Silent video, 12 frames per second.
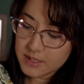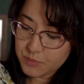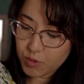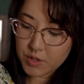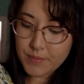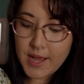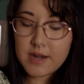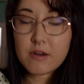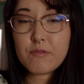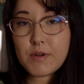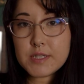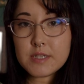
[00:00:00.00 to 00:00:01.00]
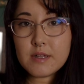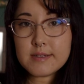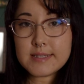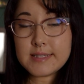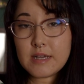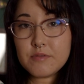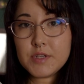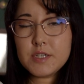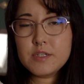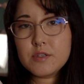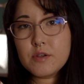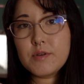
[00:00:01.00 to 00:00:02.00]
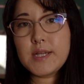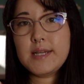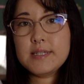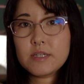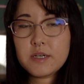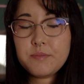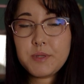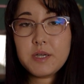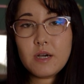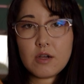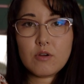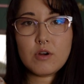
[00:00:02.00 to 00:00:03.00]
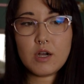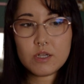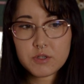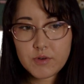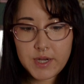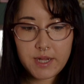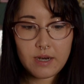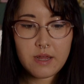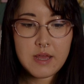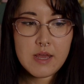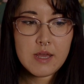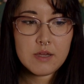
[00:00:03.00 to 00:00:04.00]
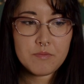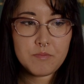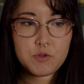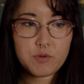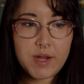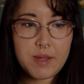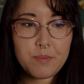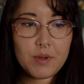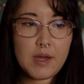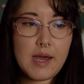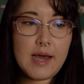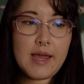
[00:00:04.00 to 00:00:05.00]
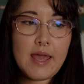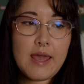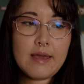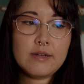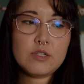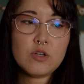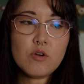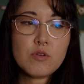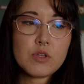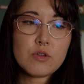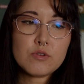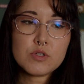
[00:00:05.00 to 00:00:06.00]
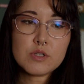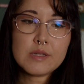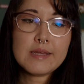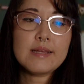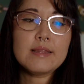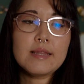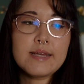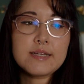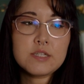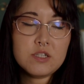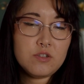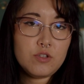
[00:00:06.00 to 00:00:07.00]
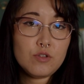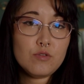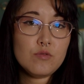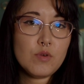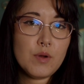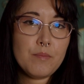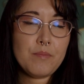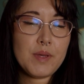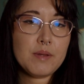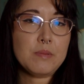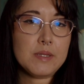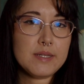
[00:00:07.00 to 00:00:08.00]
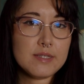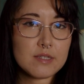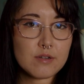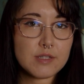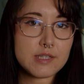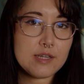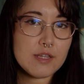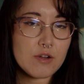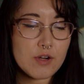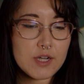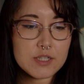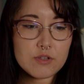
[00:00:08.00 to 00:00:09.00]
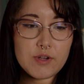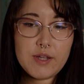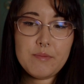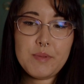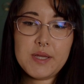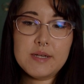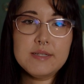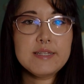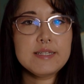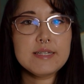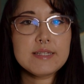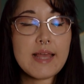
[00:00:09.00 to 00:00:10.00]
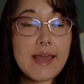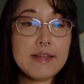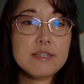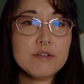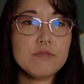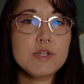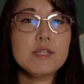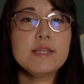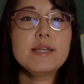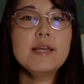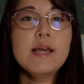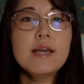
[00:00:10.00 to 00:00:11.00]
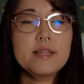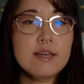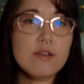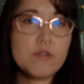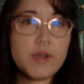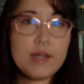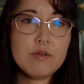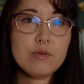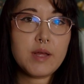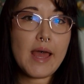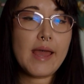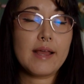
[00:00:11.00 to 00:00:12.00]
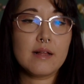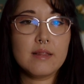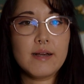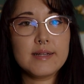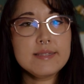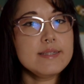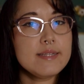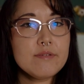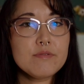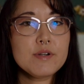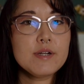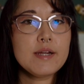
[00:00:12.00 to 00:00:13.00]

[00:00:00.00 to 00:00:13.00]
This border pattern runs along a selvage, so it is going to be a cross grain drape. I don't usually like to do big pleated skirts on the cross grain because it does hang differently. The grain will hang a lot stiffer